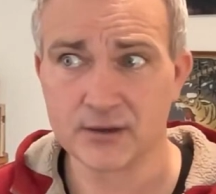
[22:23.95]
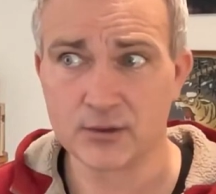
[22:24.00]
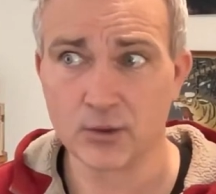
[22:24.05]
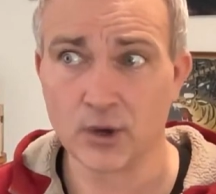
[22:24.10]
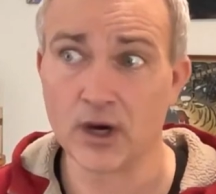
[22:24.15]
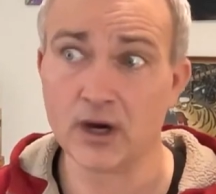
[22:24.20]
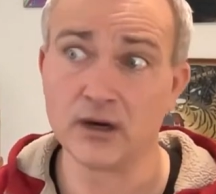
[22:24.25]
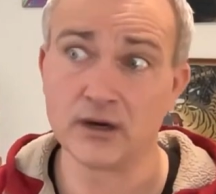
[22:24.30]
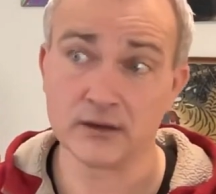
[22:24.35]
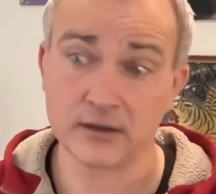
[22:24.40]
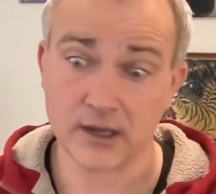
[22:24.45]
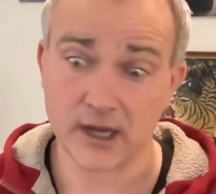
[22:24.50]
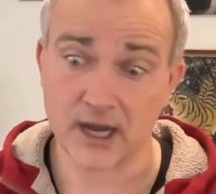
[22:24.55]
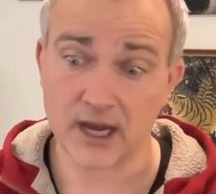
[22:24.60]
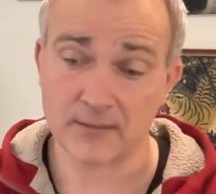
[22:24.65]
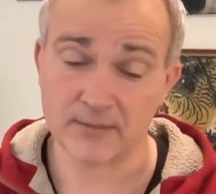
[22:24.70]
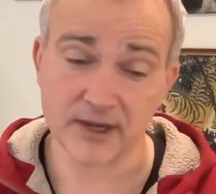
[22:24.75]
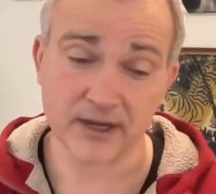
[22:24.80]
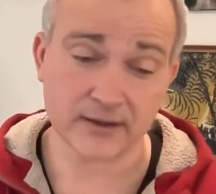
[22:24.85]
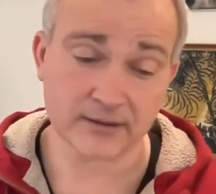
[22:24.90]
well,
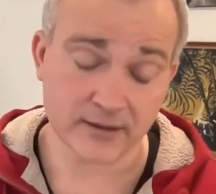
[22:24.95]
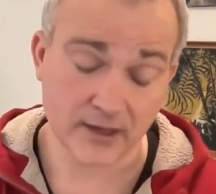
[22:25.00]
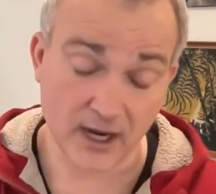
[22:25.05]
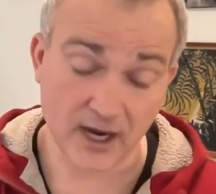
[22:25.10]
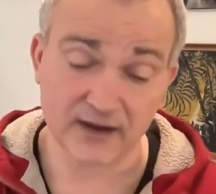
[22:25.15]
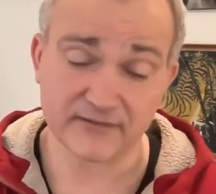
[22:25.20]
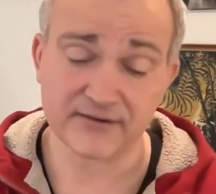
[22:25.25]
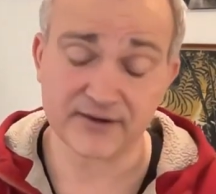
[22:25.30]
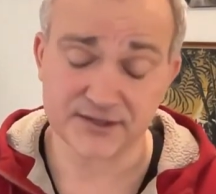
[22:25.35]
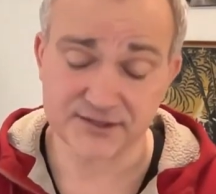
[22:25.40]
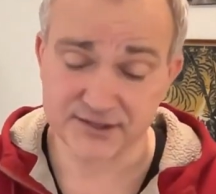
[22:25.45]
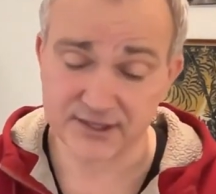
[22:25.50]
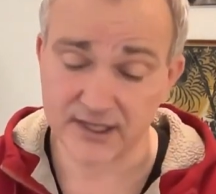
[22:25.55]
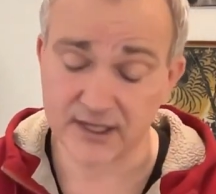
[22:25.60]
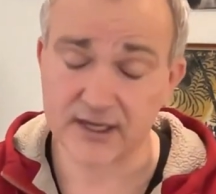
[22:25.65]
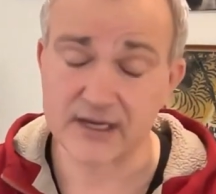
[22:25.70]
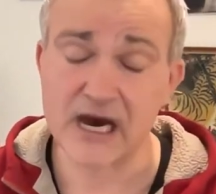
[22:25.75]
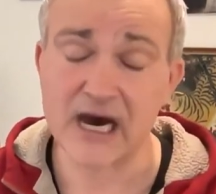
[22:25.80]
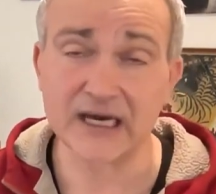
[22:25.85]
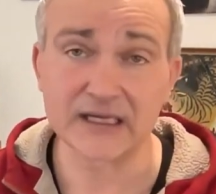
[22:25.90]
I mean, obviously
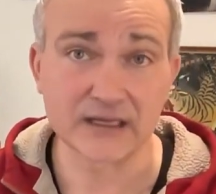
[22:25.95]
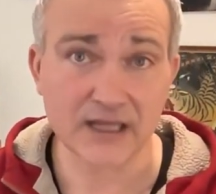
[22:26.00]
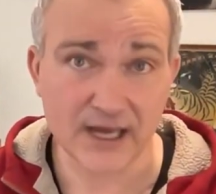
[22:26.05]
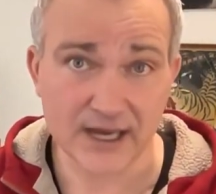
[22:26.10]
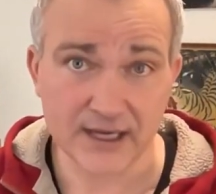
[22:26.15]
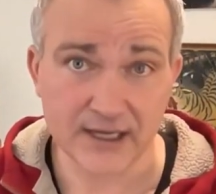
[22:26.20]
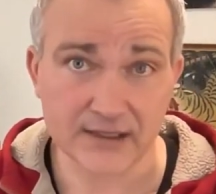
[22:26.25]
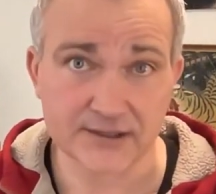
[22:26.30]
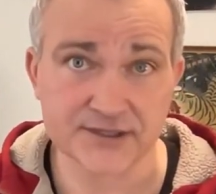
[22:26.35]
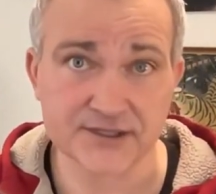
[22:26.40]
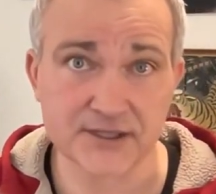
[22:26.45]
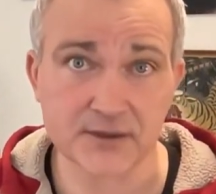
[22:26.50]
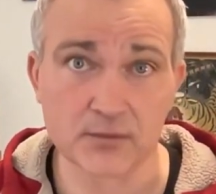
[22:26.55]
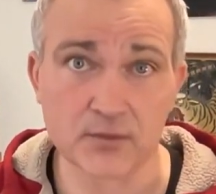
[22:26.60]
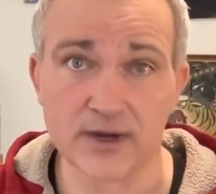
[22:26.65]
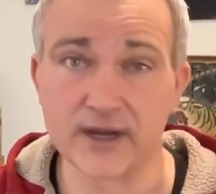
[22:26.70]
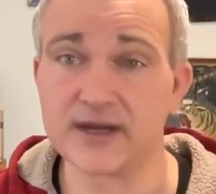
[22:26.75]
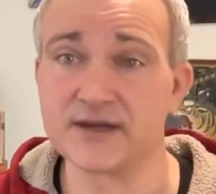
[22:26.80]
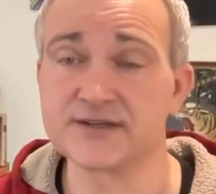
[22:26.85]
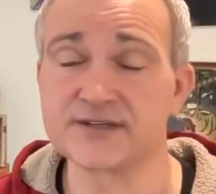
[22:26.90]
godlike in some
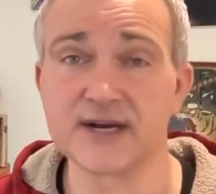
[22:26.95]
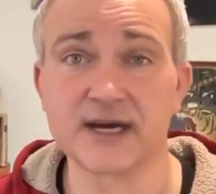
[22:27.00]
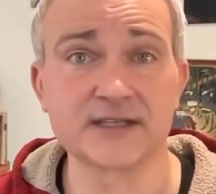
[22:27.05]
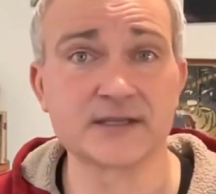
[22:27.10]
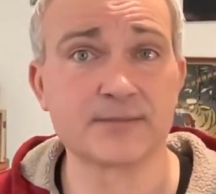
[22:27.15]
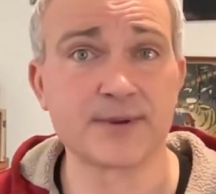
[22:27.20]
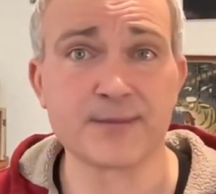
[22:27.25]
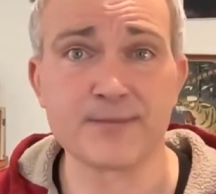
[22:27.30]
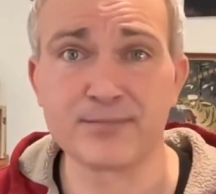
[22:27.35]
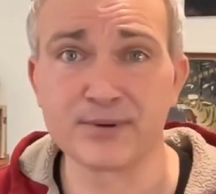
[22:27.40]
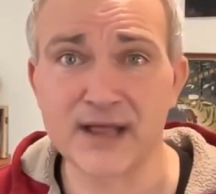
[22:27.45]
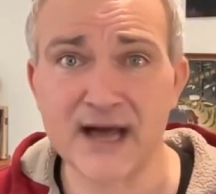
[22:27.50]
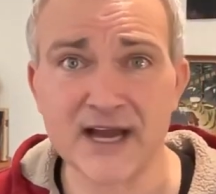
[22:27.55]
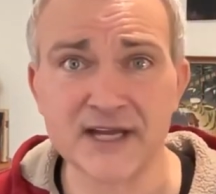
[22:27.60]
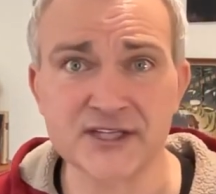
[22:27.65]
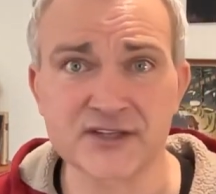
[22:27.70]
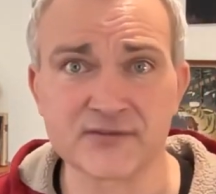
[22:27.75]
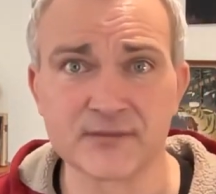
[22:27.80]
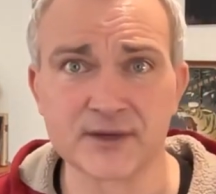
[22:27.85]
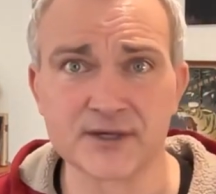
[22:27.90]
ways, not to be
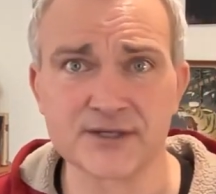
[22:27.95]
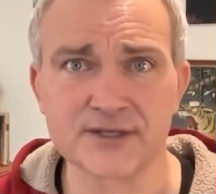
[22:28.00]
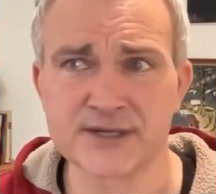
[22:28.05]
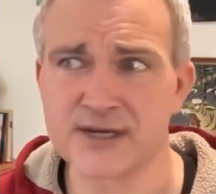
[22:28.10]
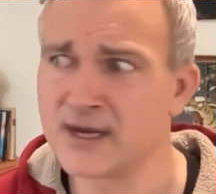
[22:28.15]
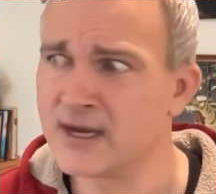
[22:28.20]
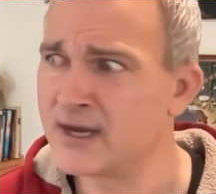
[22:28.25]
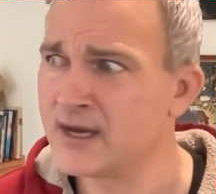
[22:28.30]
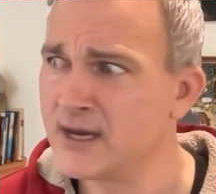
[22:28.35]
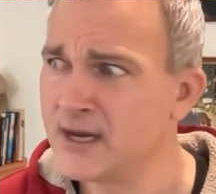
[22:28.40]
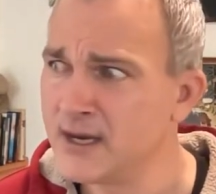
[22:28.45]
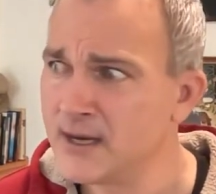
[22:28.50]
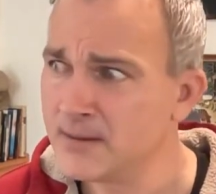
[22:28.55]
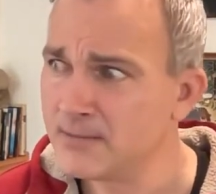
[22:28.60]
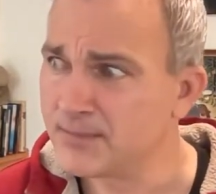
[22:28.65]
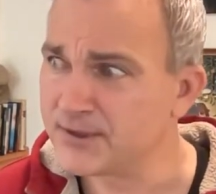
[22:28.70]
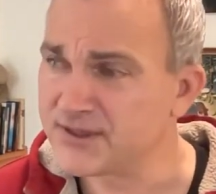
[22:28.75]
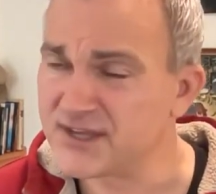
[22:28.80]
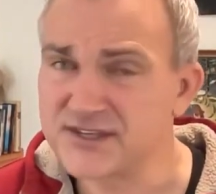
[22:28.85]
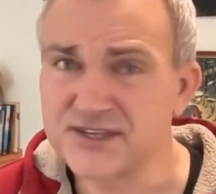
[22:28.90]
blasphemous,
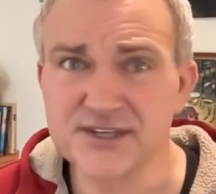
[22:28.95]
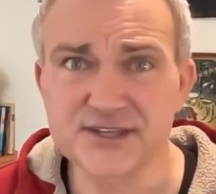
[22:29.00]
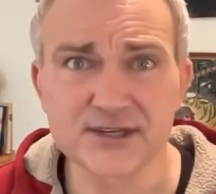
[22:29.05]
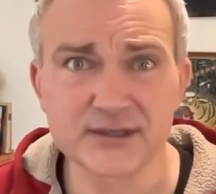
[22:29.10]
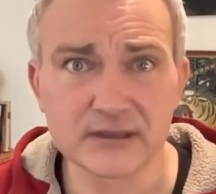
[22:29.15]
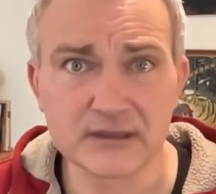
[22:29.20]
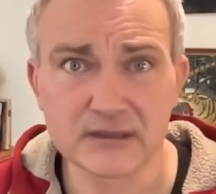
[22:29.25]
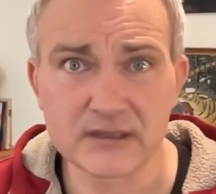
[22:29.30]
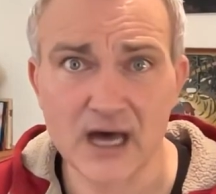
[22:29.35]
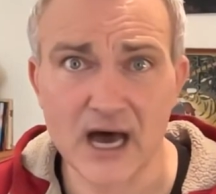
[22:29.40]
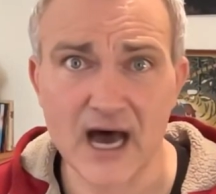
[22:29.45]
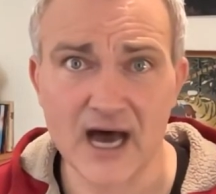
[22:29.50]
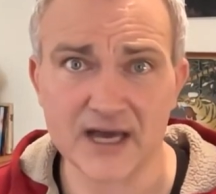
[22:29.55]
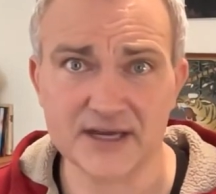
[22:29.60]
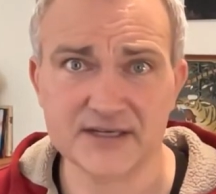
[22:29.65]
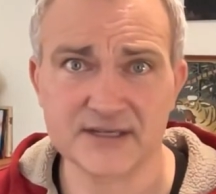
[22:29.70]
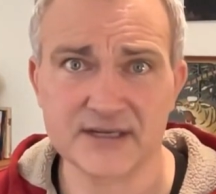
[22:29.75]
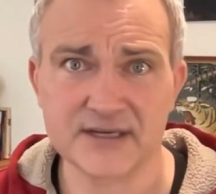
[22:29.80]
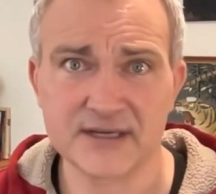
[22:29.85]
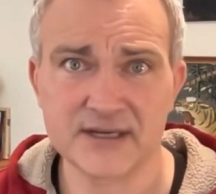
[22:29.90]
but this is a
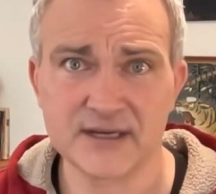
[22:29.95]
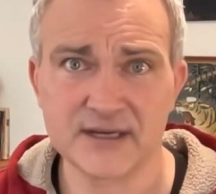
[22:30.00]
lot